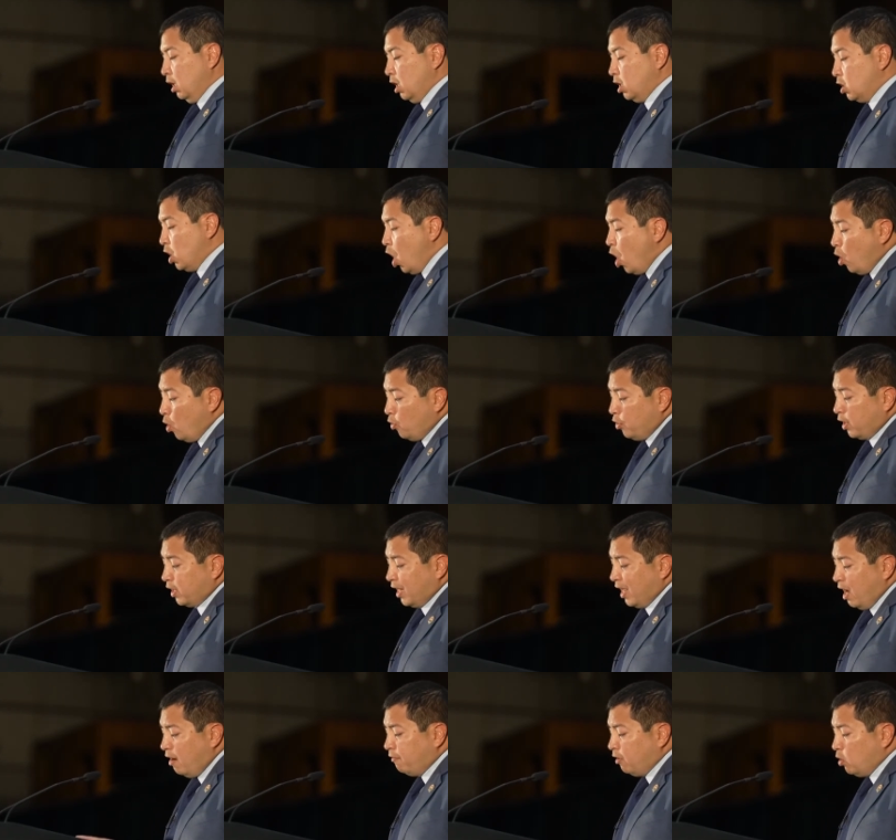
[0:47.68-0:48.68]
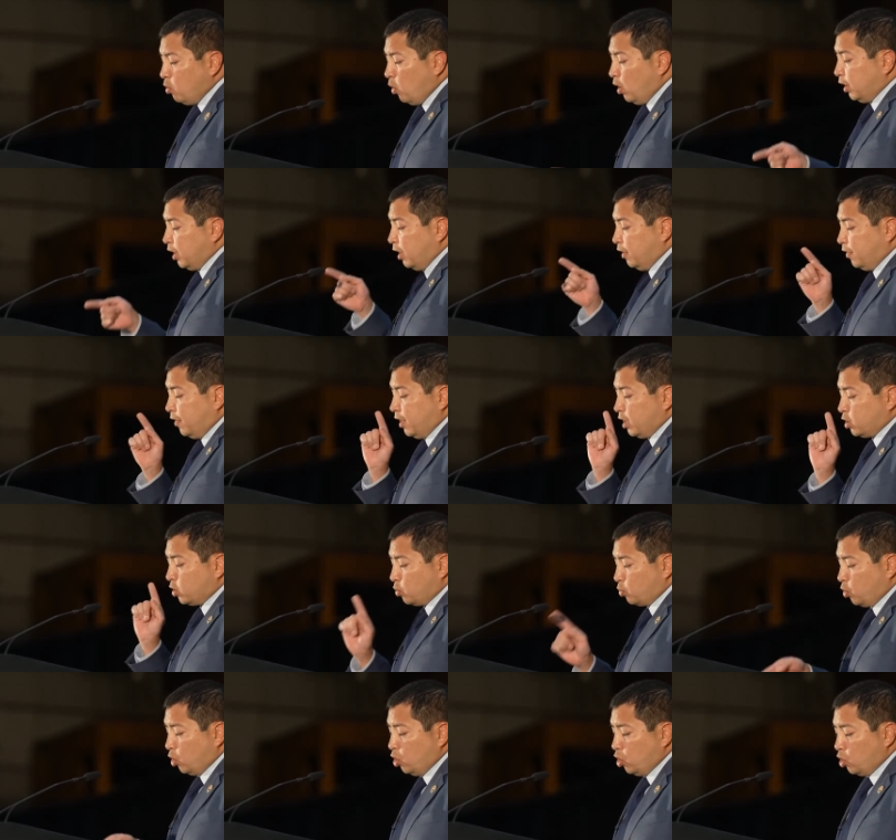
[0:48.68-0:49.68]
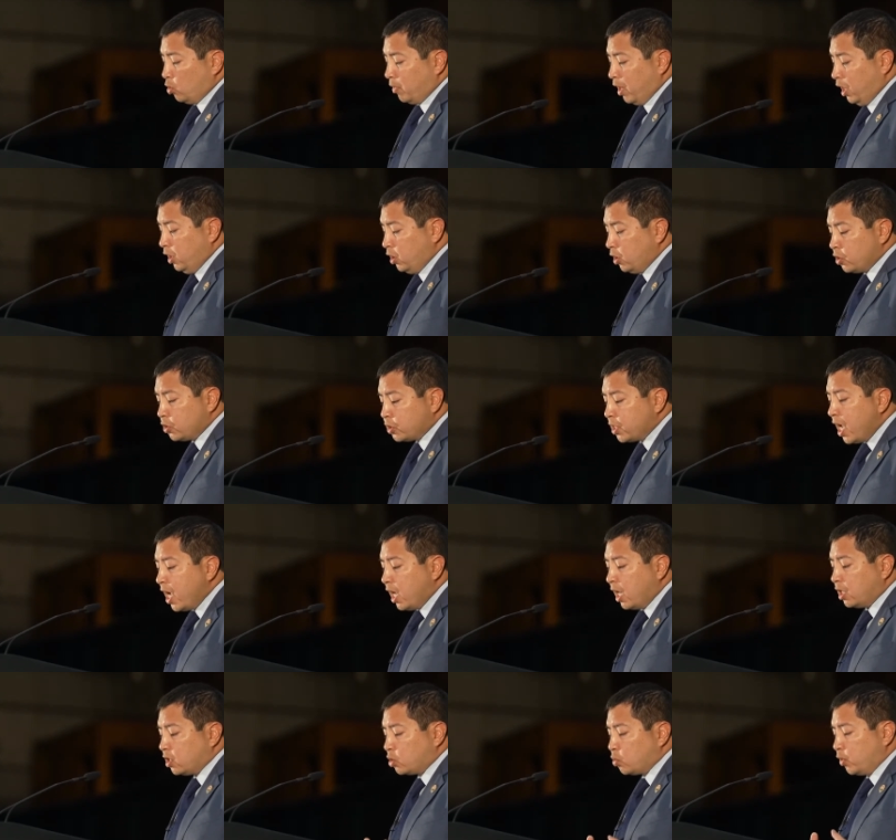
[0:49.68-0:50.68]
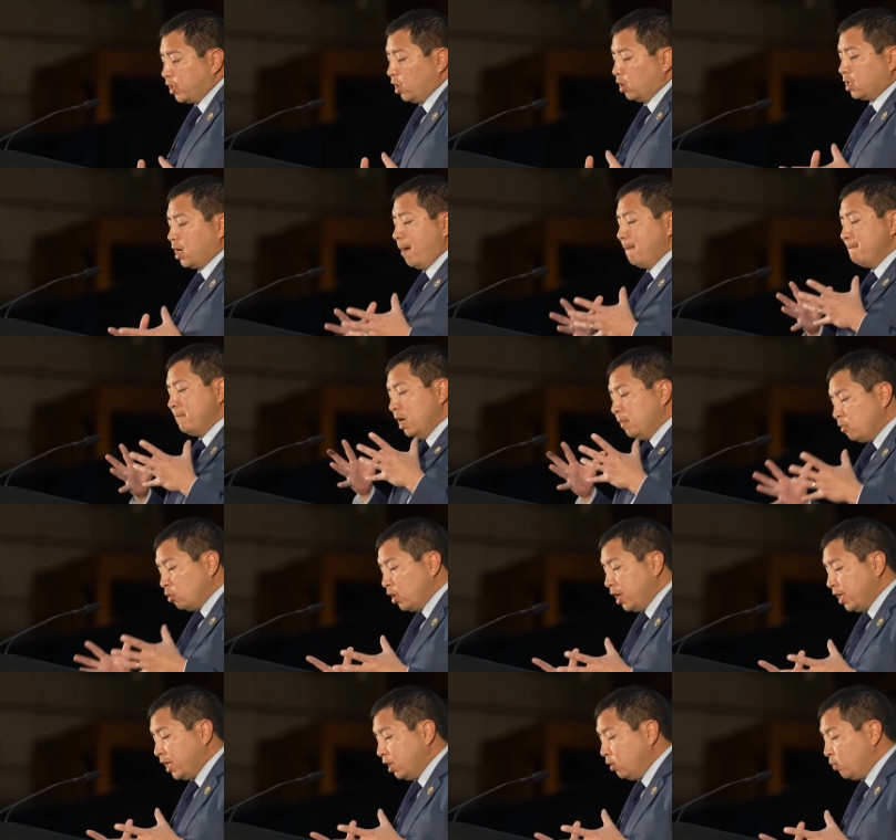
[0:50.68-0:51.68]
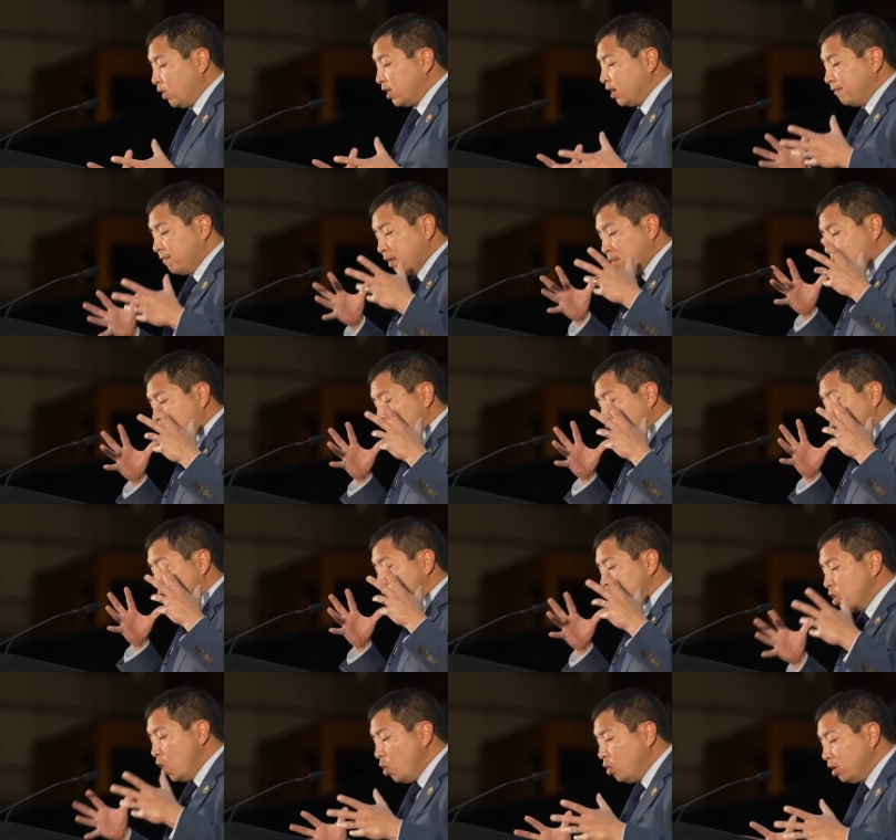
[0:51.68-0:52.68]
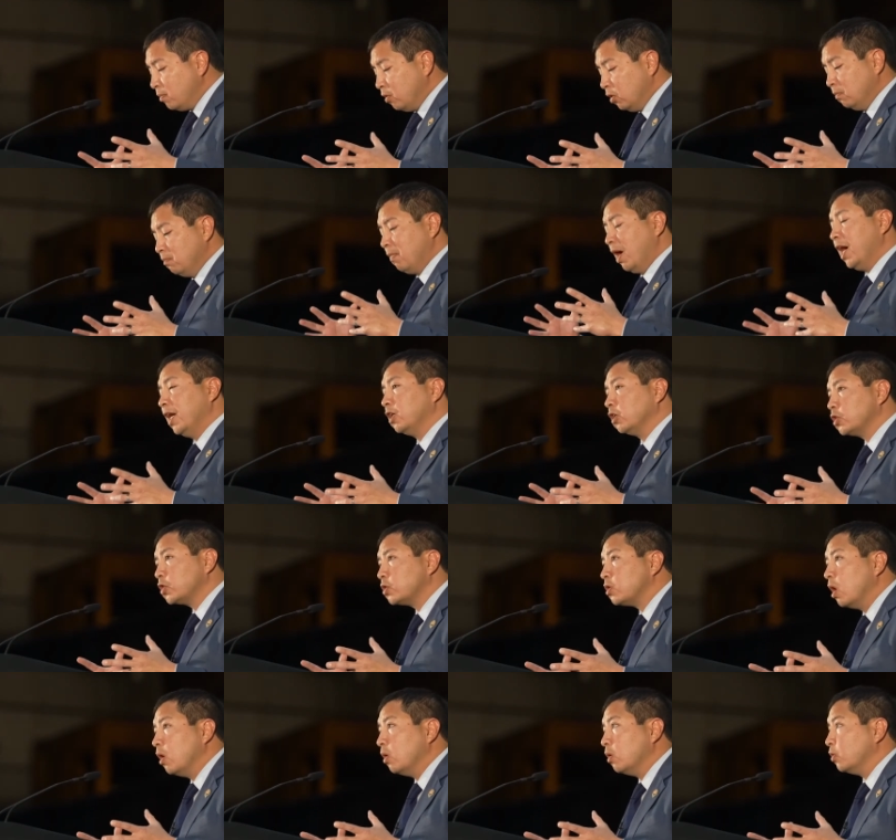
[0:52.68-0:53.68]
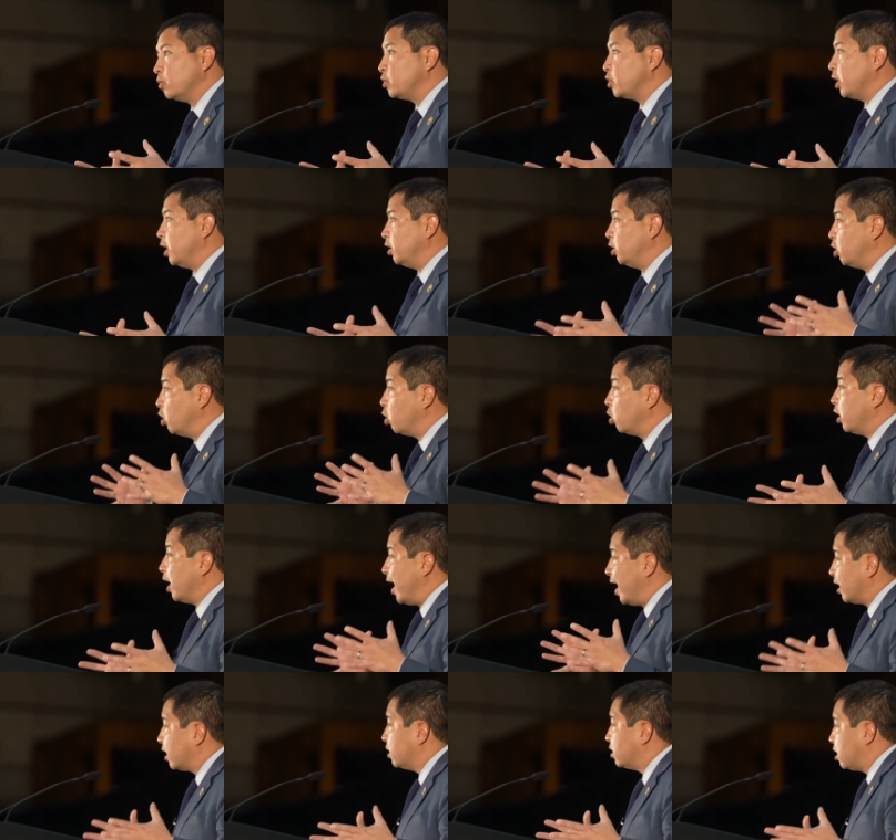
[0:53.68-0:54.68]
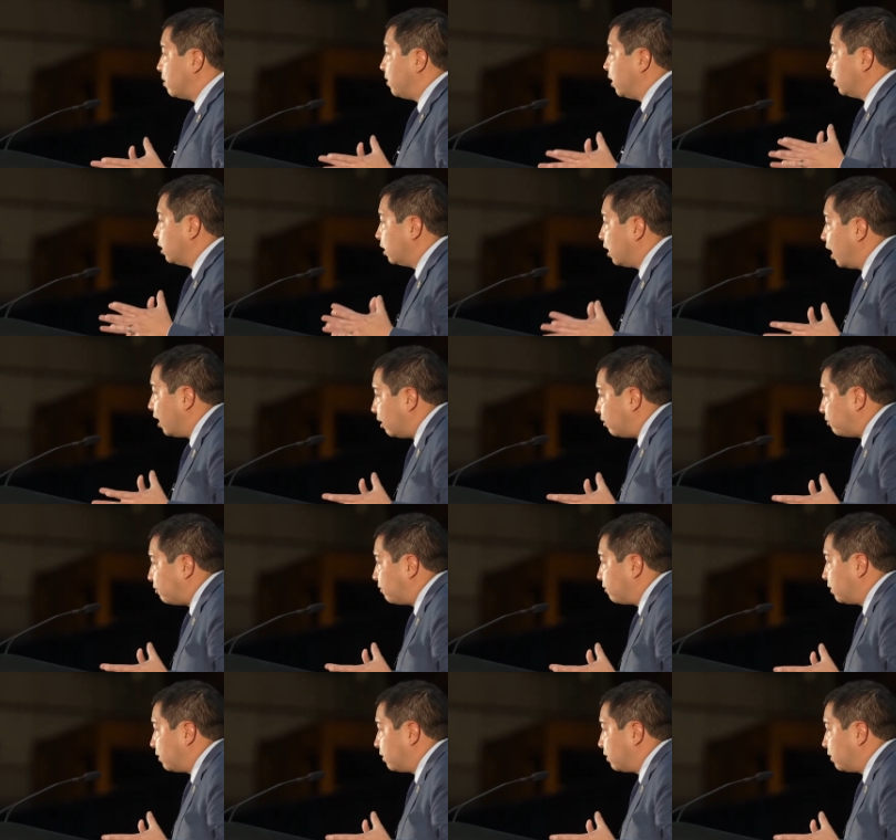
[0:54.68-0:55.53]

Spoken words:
know that everyone in this room understands we are commemorating one of the most notable milestones in your academic life.